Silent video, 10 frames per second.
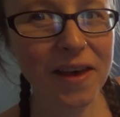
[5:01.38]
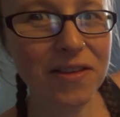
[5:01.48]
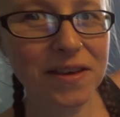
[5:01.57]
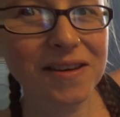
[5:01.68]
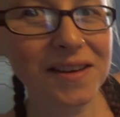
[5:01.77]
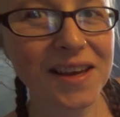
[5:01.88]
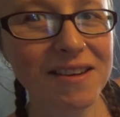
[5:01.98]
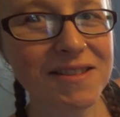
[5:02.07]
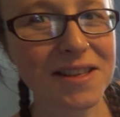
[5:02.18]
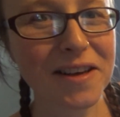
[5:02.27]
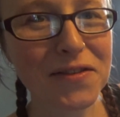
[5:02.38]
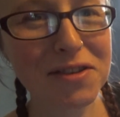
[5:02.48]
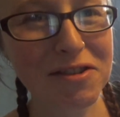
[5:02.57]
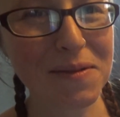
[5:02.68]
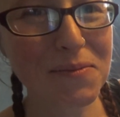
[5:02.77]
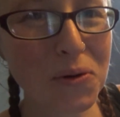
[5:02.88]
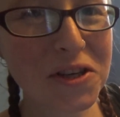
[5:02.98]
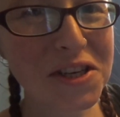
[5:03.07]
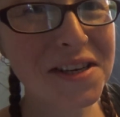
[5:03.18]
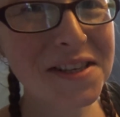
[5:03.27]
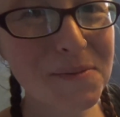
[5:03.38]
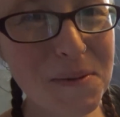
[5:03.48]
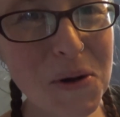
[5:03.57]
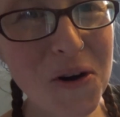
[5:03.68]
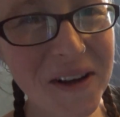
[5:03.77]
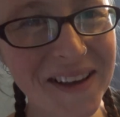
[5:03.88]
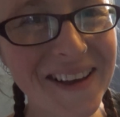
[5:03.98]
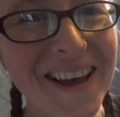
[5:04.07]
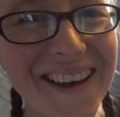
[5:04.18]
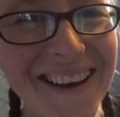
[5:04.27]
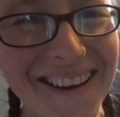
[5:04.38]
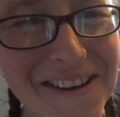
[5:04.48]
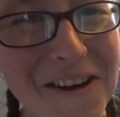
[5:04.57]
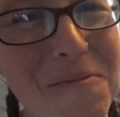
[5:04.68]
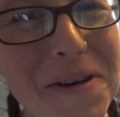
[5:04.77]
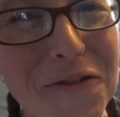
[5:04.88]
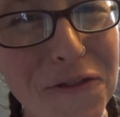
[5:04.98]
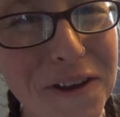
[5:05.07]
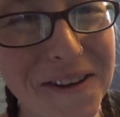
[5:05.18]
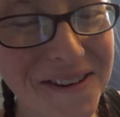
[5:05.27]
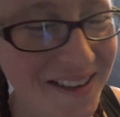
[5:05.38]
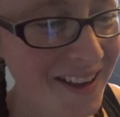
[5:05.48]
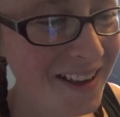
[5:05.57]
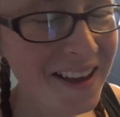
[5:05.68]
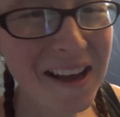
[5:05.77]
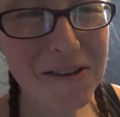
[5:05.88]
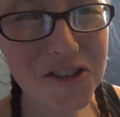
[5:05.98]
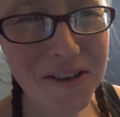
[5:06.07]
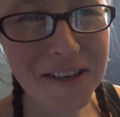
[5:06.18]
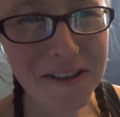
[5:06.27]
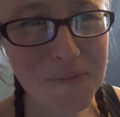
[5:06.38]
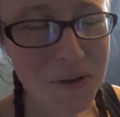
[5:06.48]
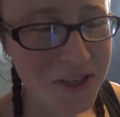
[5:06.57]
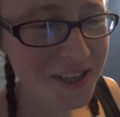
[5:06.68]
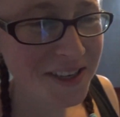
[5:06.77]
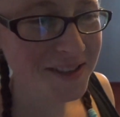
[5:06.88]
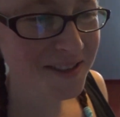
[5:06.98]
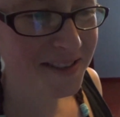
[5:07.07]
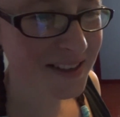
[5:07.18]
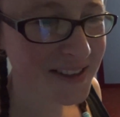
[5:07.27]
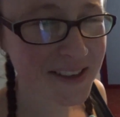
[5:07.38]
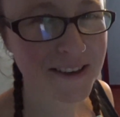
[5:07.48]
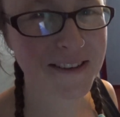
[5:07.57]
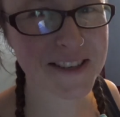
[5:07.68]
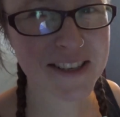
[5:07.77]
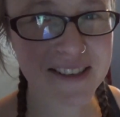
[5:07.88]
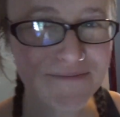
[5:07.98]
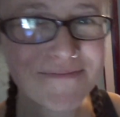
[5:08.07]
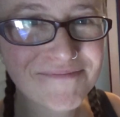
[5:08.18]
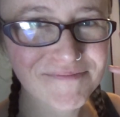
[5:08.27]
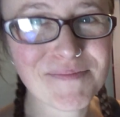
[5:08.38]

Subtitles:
That you can hear is live streaming Portuguese in my pocket on my phone. I'm trying to learn Portuguese, you see, so just